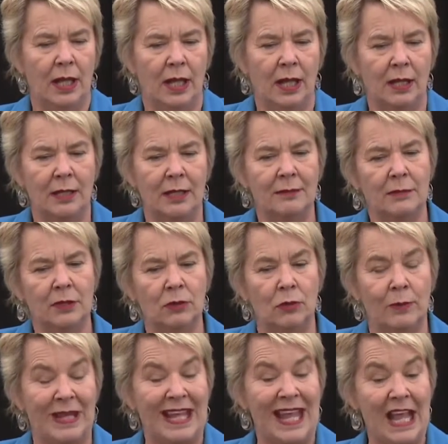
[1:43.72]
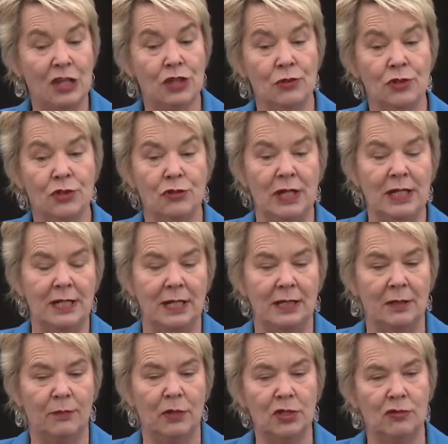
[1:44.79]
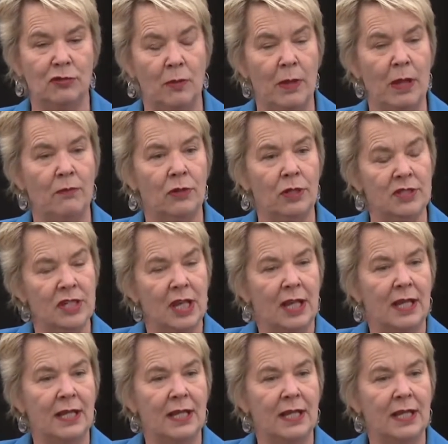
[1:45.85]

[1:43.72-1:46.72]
it will be Cashel Street and the Bridge of Remembrance